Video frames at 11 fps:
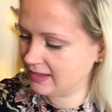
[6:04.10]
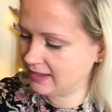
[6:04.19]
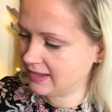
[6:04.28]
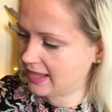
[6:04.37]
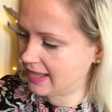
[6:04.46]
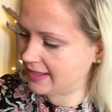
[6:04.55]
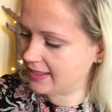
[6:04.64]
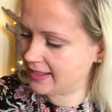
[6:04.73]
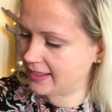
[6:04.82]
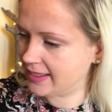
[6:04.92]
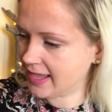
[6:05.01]

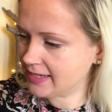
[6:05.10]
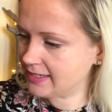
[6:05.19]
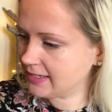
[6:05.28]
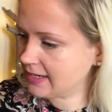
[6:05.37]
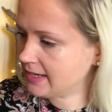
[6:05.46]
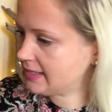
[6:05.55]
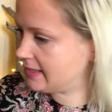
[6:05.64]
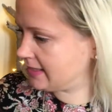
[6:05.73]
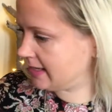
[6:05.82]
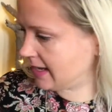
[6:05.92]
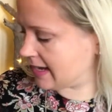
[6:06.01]
And that
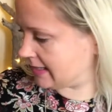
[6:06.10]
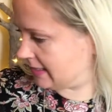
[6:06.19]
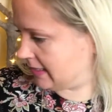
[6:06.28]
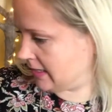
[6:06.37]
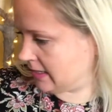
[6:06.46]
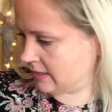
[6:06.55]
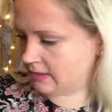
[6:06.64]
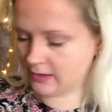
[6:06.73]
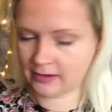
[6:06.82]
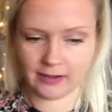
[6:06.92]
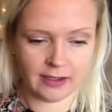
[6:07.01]
is it.
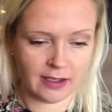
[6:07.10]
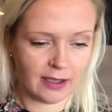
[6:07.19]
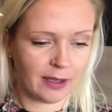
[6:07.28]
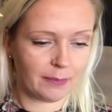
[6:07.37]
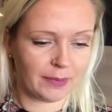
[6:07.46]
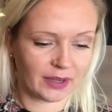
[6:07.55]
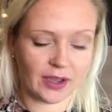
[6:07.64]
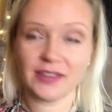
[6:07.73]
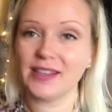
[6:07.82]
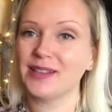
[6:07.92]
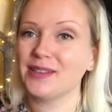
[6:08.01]

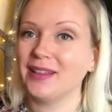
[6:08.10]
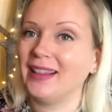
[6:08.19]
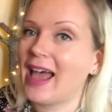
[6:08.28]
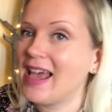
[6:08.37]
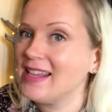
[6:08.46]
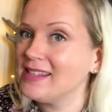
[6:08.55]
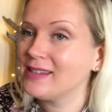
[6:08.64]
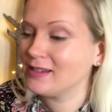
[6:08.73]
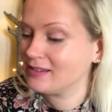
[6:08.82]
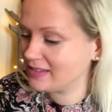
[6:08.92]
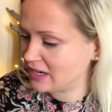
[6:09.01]
Because it's the last
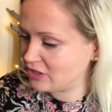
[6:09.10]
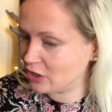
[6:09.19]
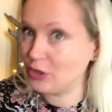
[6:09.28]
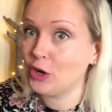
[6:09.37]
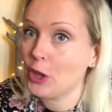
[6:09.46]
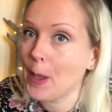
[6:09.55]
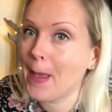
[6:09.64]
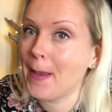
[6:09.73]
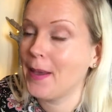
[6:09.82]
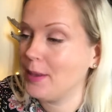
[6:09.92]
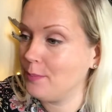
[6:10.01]
session
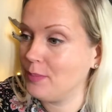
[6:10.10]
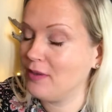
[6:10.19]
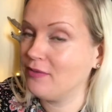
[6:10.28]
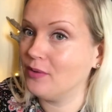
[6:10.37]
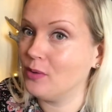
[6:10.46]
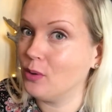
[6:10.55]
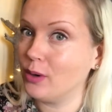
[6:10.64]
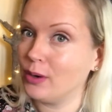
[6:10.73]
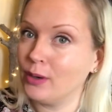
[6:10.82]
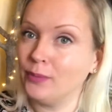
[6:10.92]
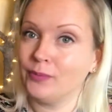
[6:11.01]

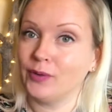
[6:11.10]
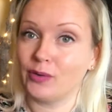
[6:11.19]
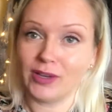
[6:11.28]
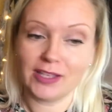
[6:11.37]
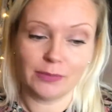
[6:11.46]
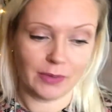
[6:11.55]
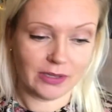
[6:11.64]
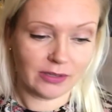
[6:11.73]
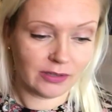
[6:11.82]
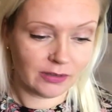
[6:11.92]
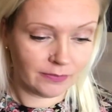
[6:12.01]
before
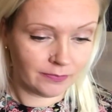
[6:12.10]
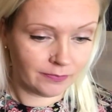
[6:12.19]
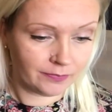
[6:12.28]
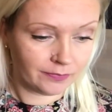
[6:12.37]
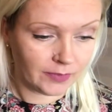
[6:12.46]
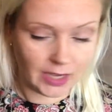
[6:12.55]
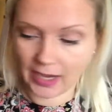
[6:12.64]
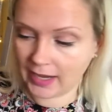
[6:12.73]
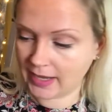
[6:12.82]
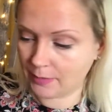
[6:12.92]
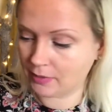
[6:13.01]
Christmas, I
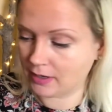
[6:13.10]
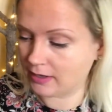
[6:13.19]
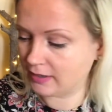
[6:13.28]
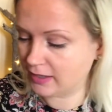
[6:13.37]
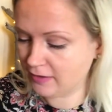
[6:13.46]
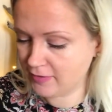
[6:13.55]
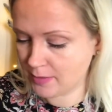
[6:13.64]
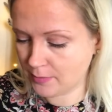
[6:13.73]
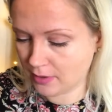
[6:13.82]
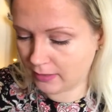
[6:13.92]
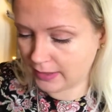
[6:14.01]
am gonna give them
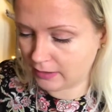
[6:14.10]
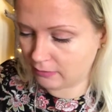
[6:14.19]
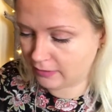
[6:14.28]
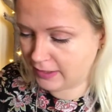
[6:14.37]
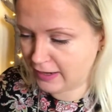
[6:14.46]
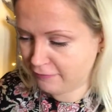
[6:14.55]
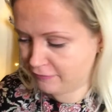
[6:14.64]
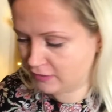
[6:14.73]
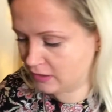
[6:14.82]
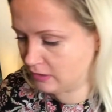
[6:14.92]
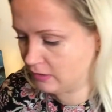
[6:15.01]
a little
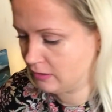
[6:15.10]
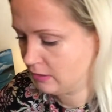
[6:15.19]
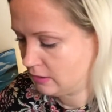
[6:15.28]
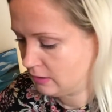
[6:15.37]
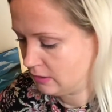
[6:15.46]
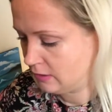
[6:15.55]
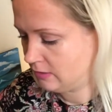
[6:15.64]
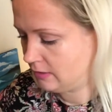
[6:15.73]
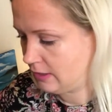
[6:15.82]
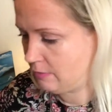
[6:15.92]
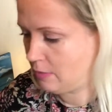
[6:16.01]
gift.
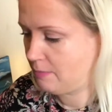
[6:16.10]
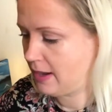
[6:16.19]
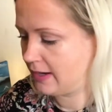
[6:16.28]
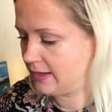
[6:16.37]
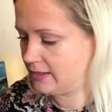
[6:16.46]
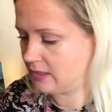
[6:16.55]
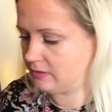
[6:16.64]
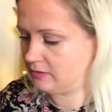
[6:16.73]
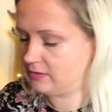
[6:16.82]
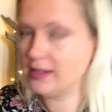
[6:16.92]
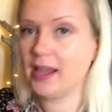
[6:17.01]
Let me pack this on the
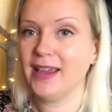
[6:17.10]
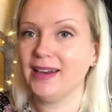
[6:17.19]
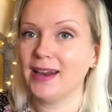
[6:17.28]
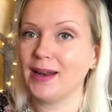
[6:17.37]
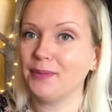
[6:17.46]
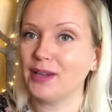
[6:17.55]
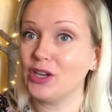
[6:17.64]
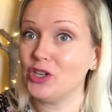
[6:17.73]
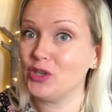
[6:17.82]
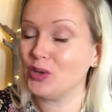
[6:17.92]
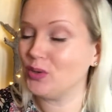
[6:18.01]
side and I'm gonna
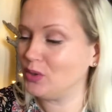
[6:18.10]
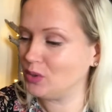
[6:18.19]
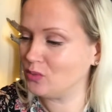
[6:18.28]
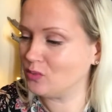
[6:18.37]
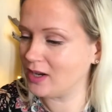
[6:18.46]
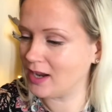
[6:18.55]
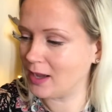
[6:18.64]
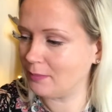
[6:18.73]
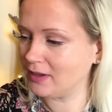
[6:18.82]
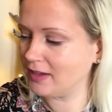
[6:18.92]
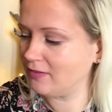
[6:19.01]
show you what
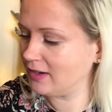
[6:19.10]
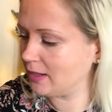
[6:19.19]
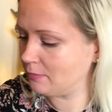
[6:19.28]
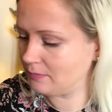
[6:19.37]
I'm giving them.